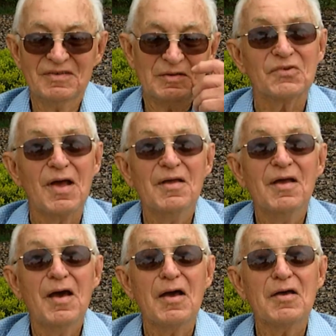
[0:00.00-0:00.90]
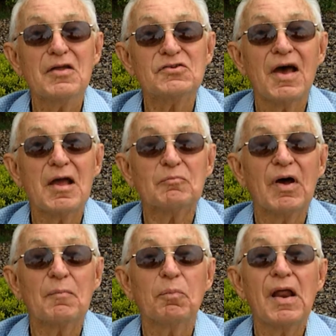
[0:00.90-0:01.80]
But I hitchhiked
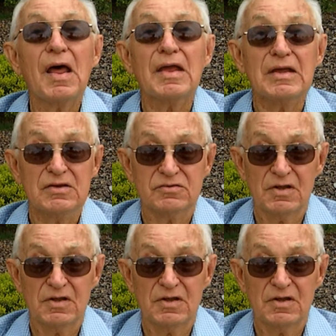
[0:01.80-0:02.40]
by planes.